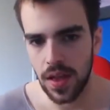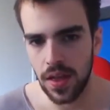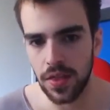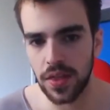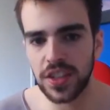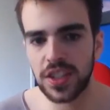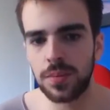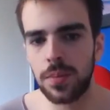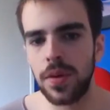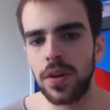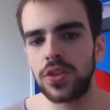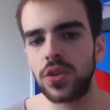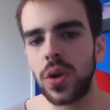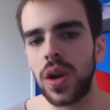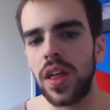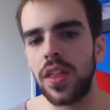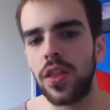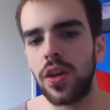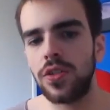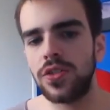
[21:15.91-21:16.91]
The spiritual
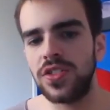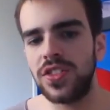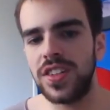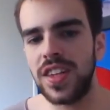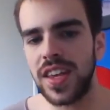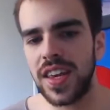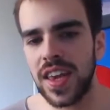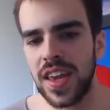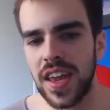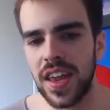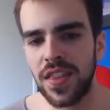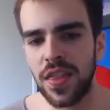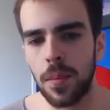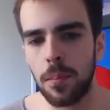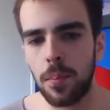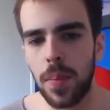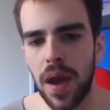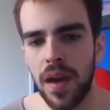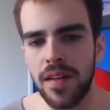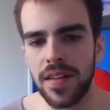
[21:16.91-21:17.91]
are those digging in the
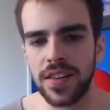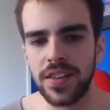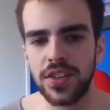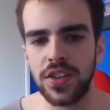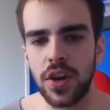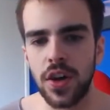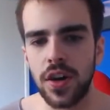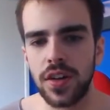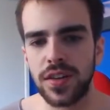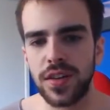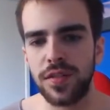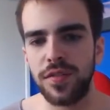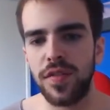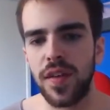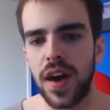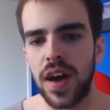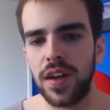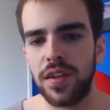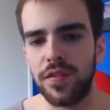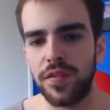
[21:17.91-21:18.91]
barren dirt to
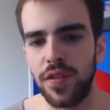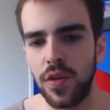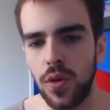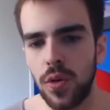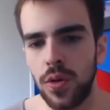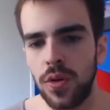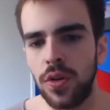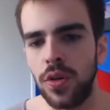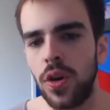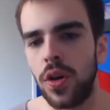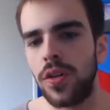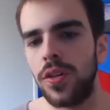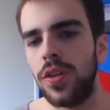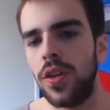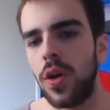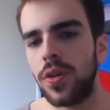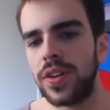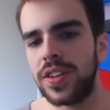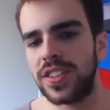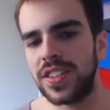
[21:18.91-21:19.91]
find food, not
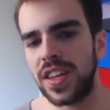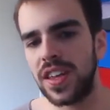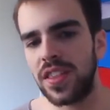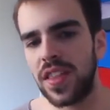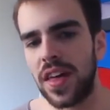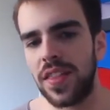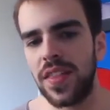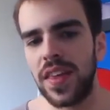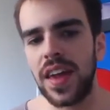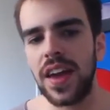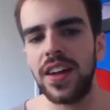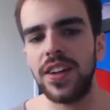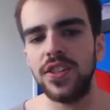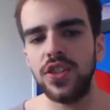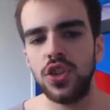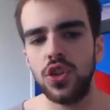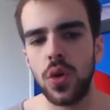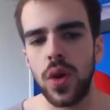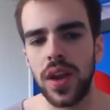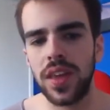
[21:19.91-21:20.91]
noticing that they are
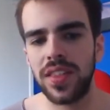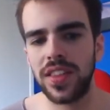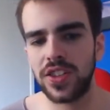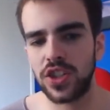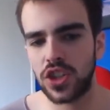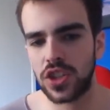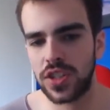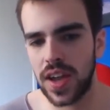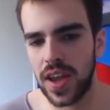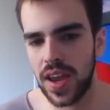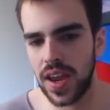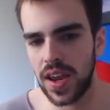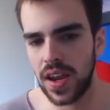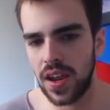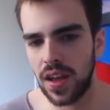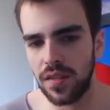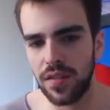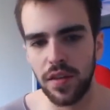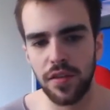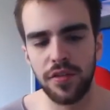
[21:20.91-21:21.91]
enjoying the shade
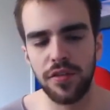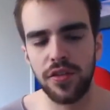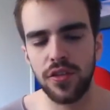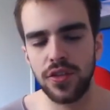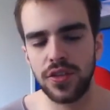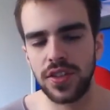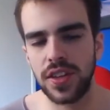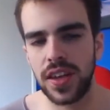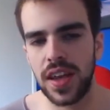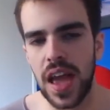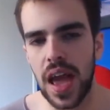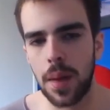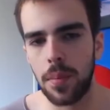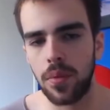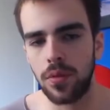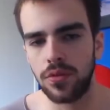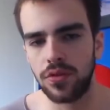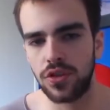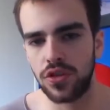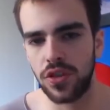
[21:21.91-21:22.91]
of a fruiting
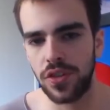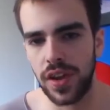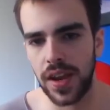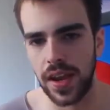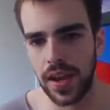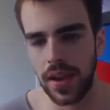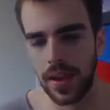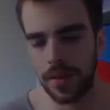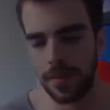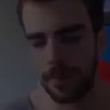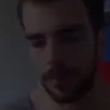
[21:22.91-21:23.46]
apple tree.